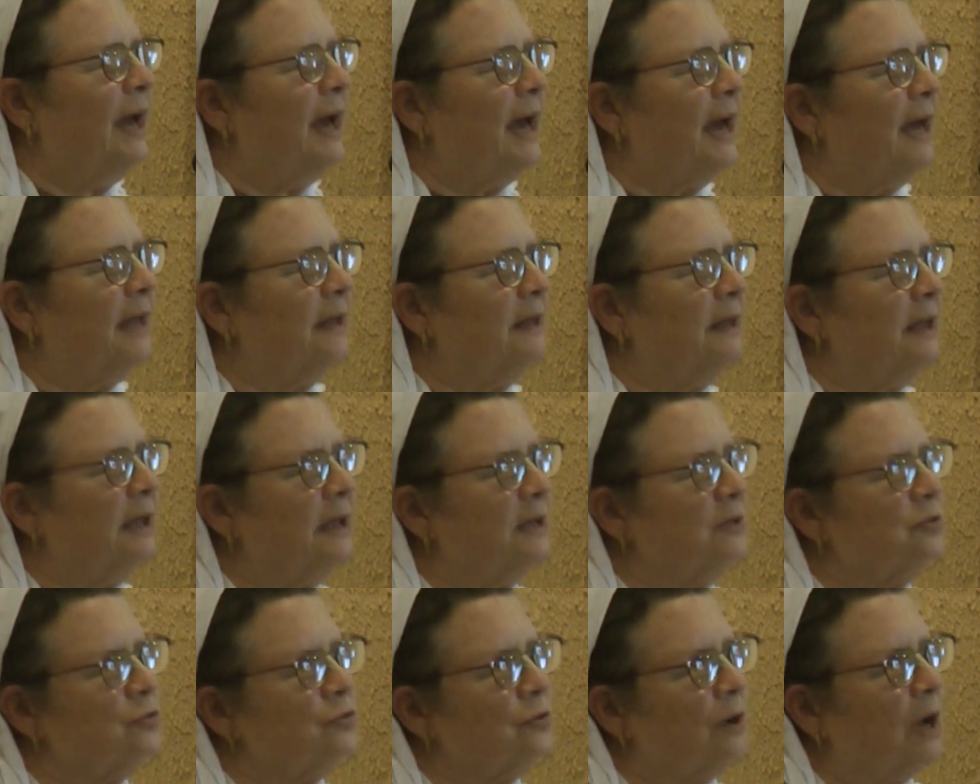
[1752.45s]
And
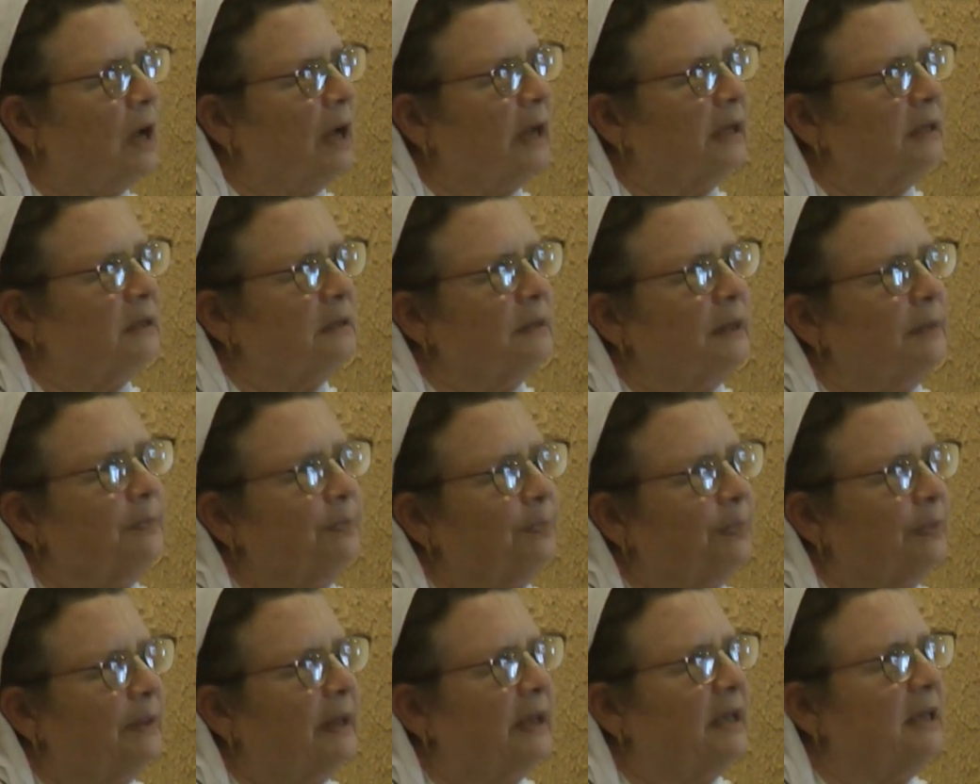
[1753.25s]
they
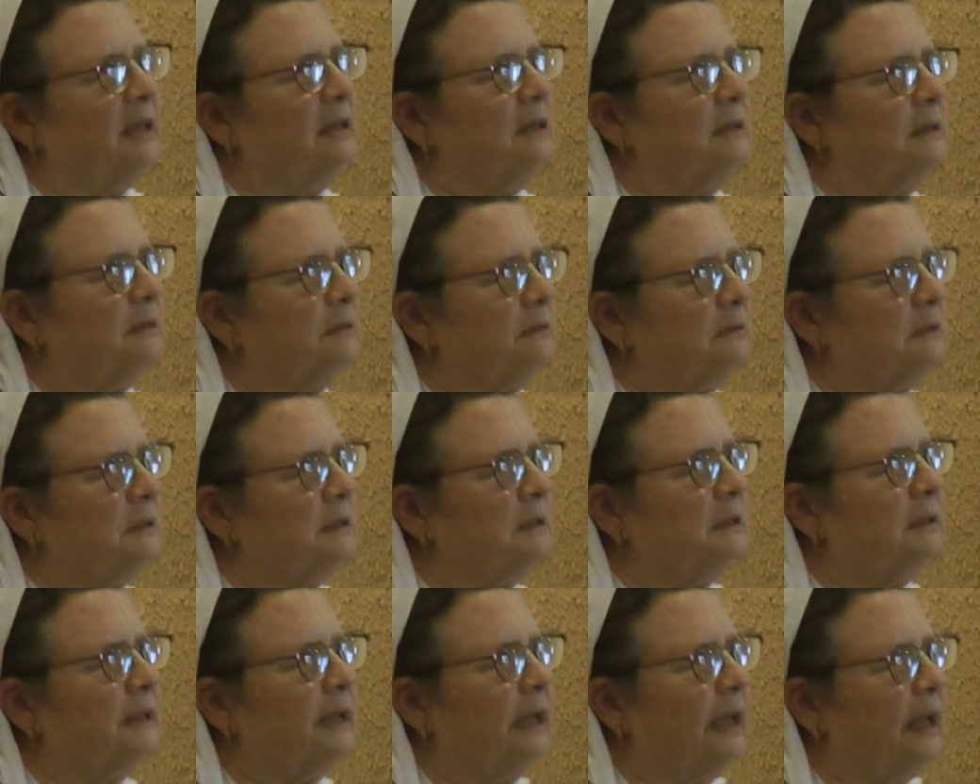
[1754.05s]
play
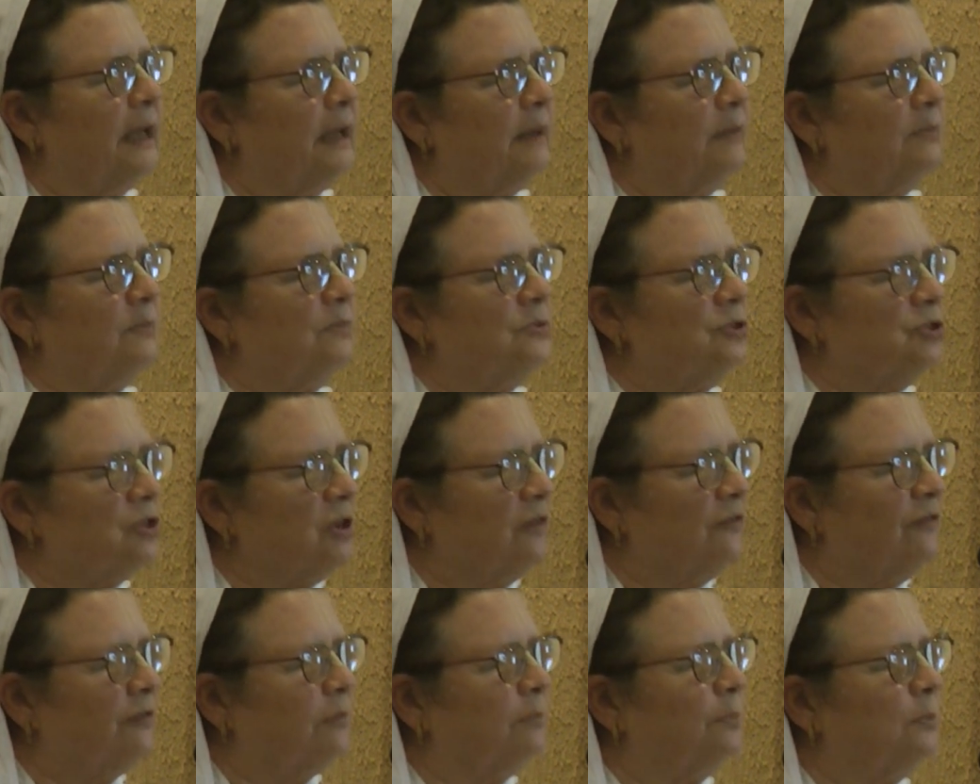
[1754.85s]
little games,
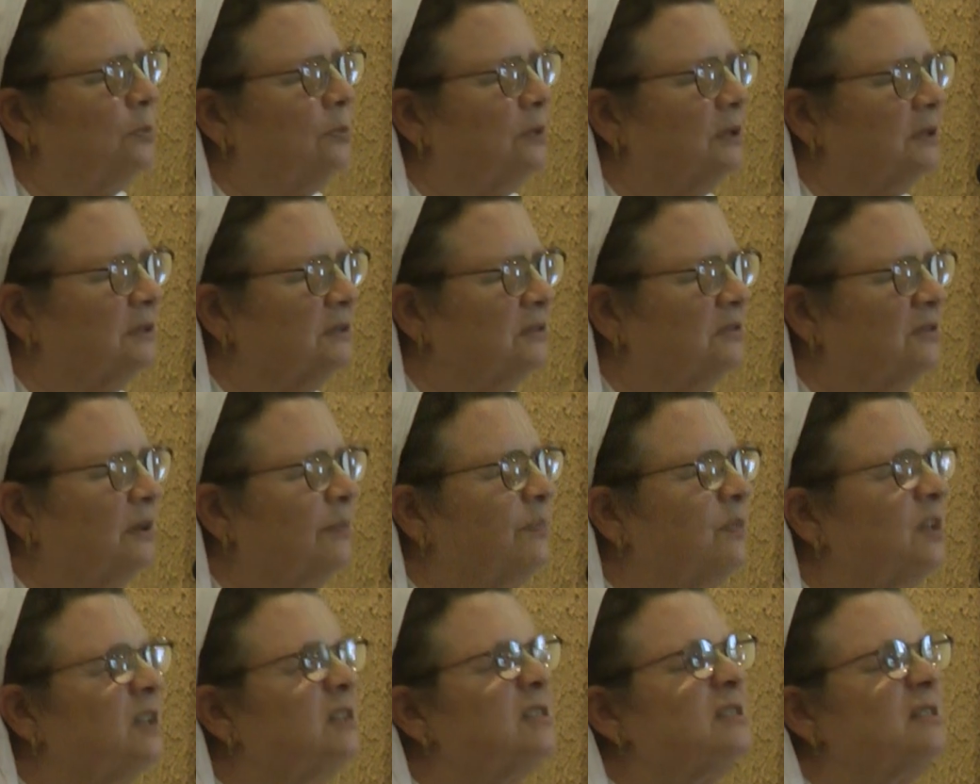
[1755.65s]
shuffleboard,
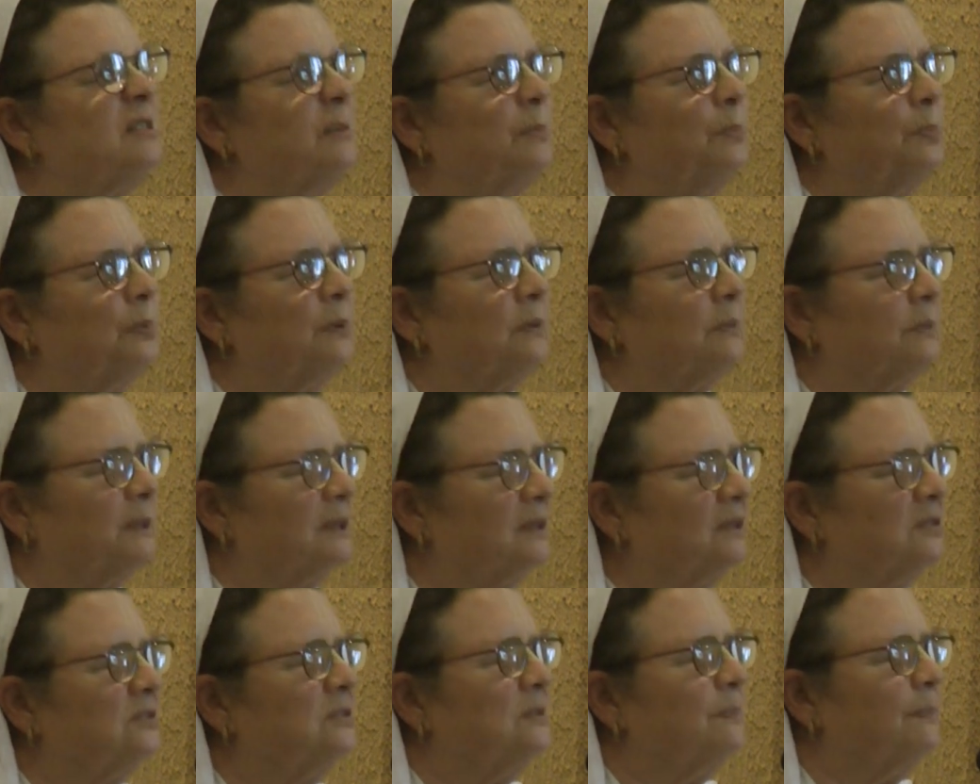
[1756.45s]
something simple,
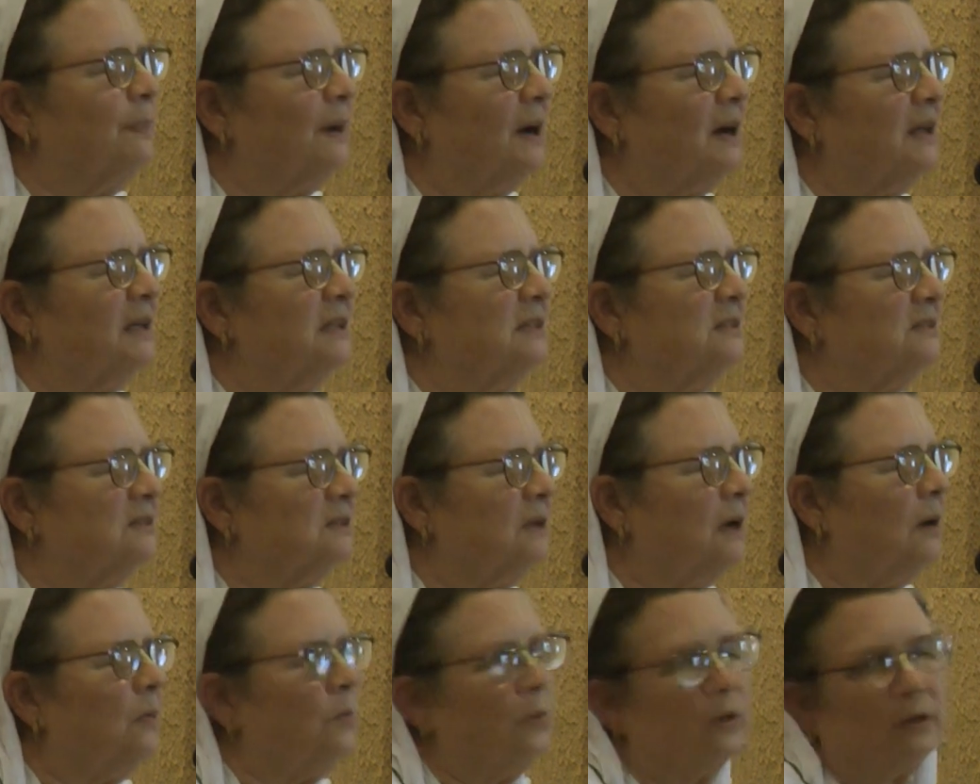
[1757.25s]
because the body is
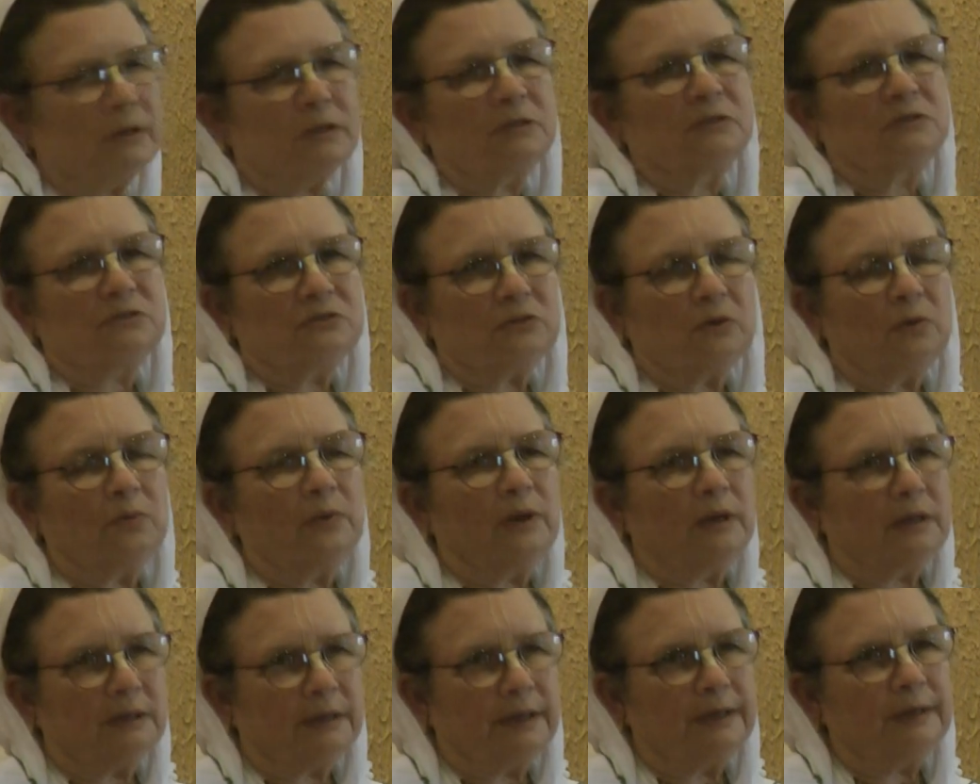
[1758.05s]
not working so
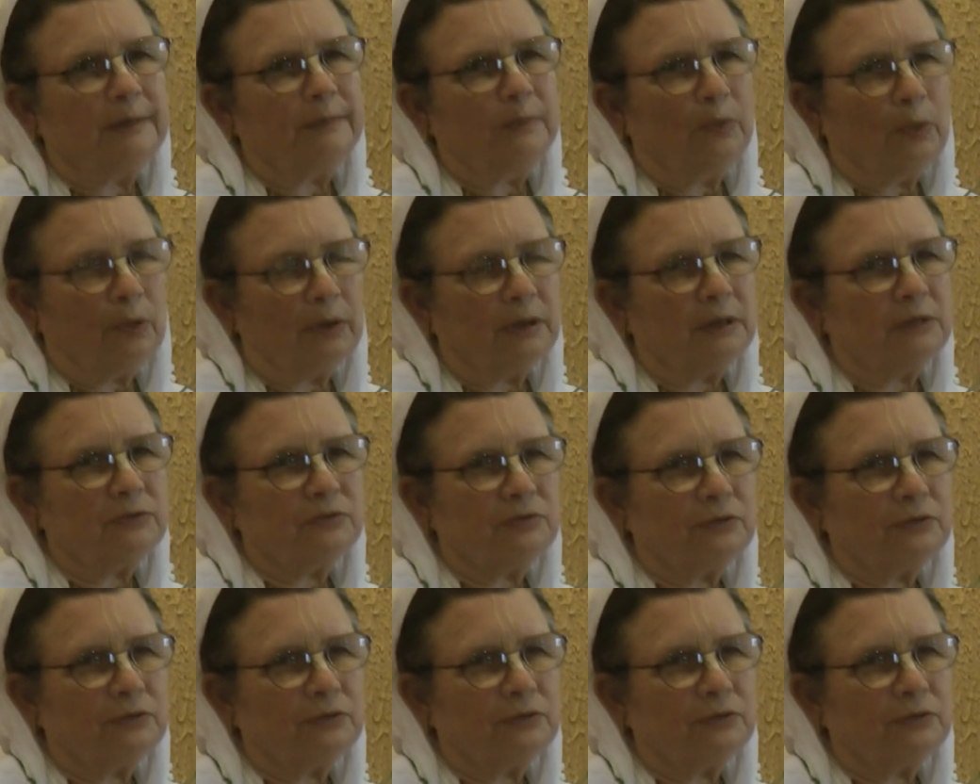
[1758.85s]
well anymore.